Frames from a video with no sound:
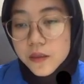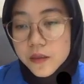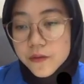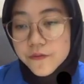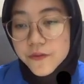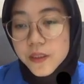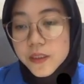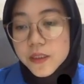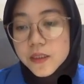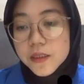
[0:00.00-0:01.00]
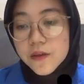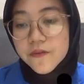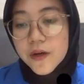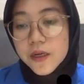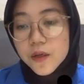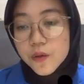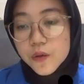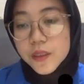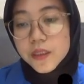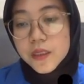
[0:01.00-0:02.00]
The first,
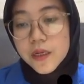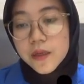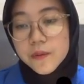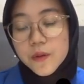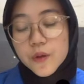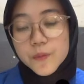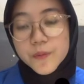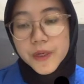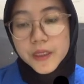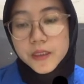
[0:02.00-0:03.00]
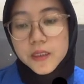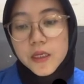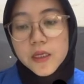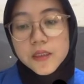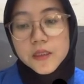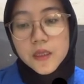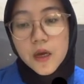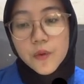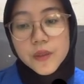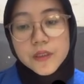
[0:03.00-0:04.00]
Stefano is the noun phrase,
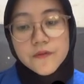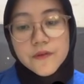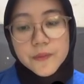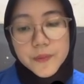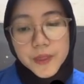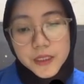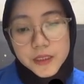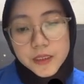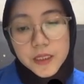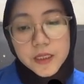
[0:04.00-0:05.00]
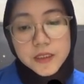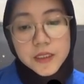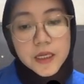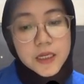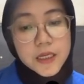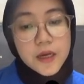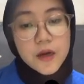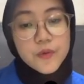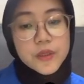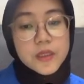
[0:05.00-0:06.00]
saw is a verb phrase,
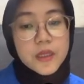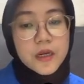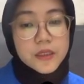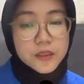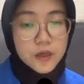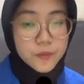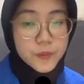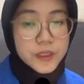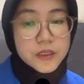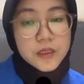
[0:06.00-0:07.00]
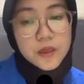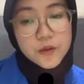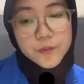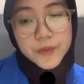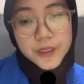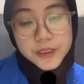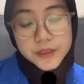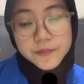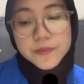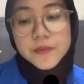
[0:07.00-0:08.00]
Heskelia with the telescope is the noun
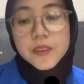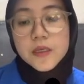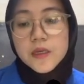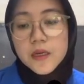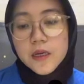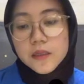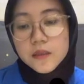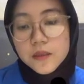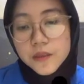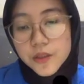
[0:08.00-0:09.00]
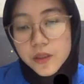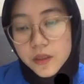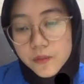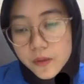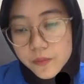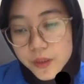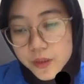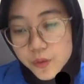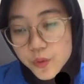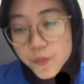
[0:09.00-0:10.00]
phrase. And the diagram number
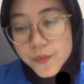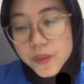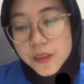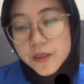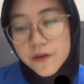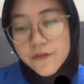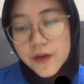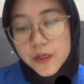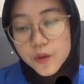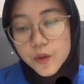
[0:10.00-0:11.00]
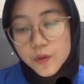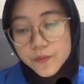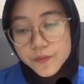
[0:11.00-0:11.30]
2, Stefano